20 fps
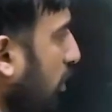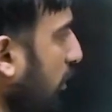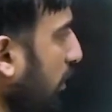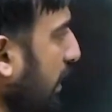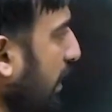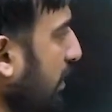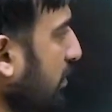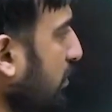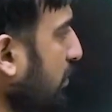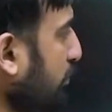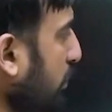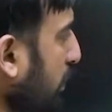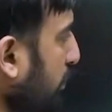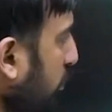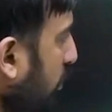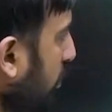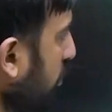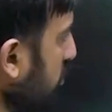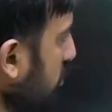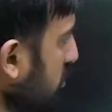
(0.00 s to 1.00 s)
has
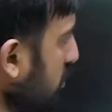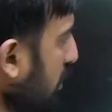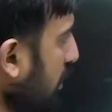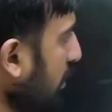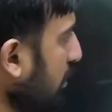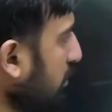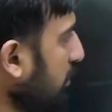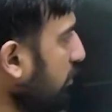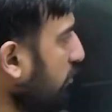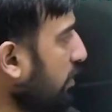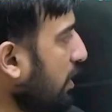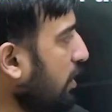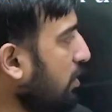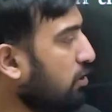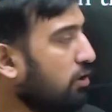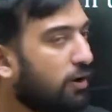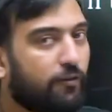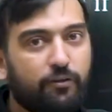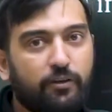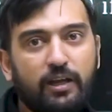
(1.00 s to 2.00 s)
proposed the value
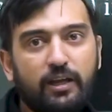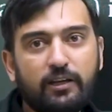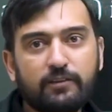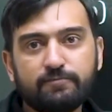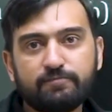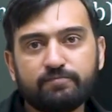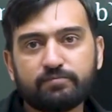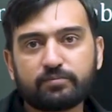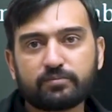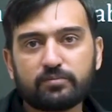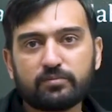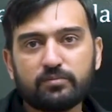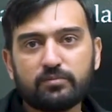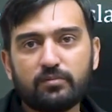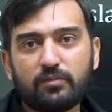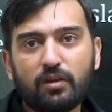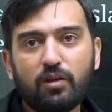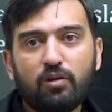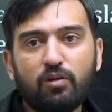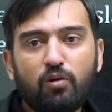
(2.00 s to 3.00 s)
of A.
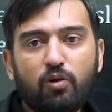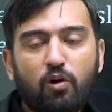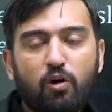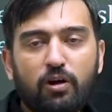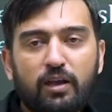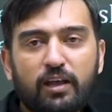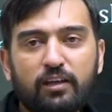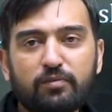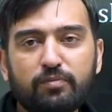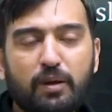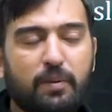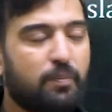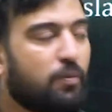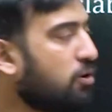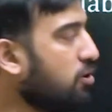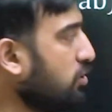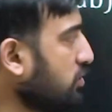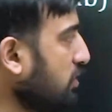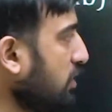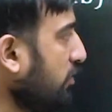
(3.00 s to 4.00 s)
Code has
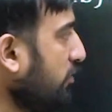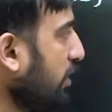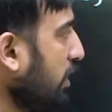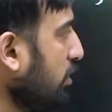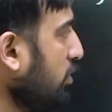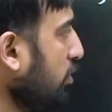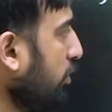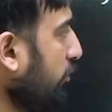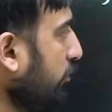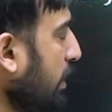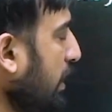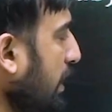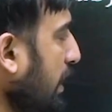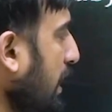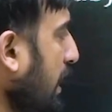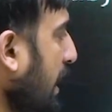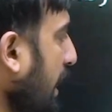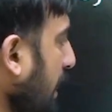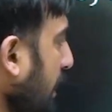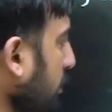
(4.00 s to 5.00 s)
proposed the value of A,
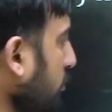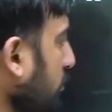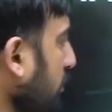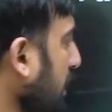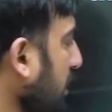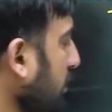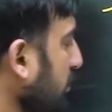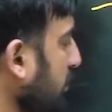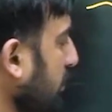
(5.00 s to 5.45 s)
and you can see